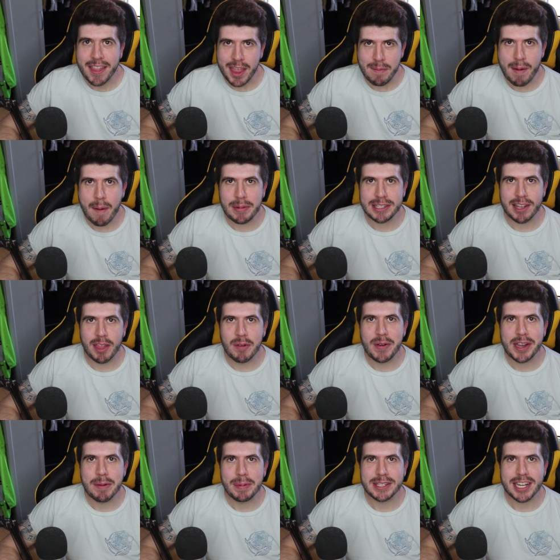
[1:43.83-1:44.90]
That might be something
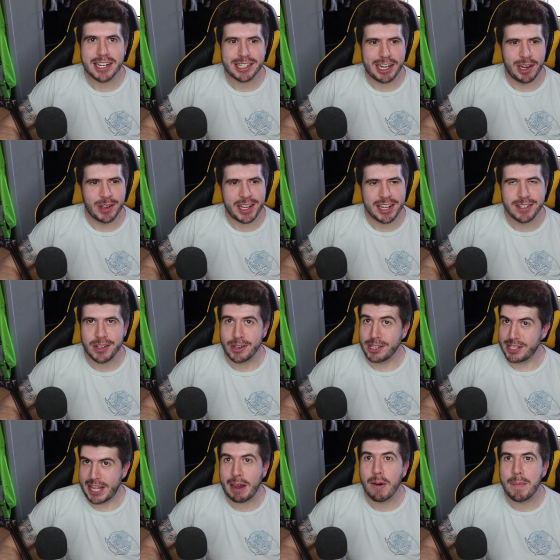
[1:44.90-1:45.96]
we could potentially look into,
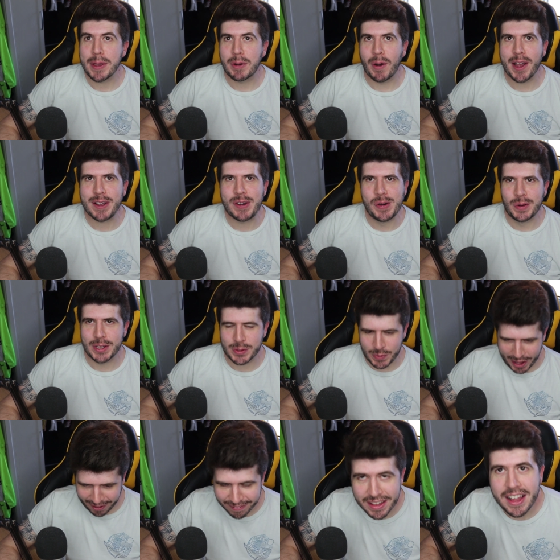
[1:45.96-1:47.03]
because that would be quite cool as
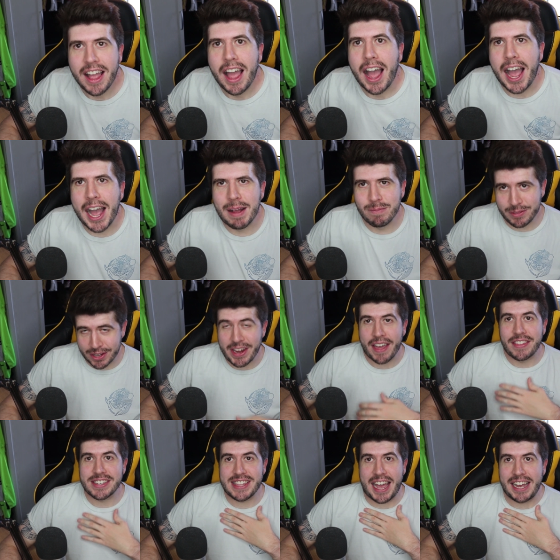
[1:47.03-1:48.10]
well. So yeah,
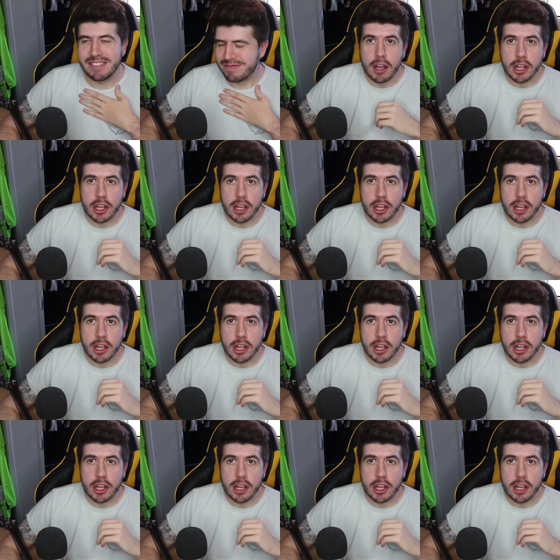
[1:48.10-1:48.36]
there's that.